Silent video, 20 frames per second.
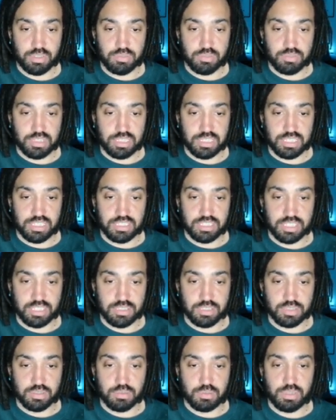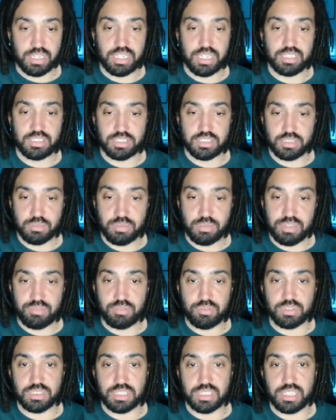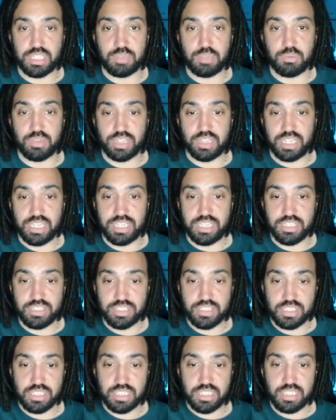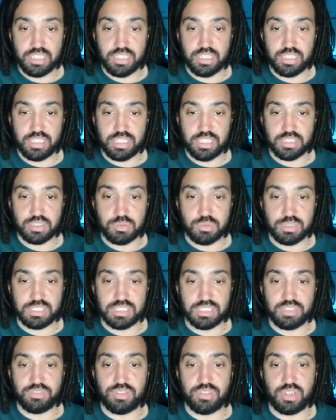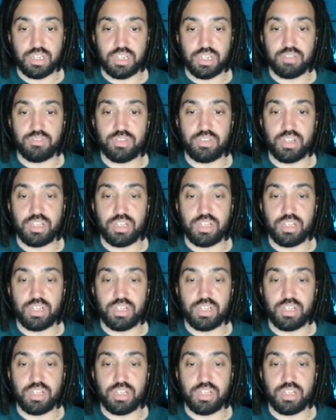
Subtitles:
write that as 8 squared, just so everyone's clear what that is. And that's 25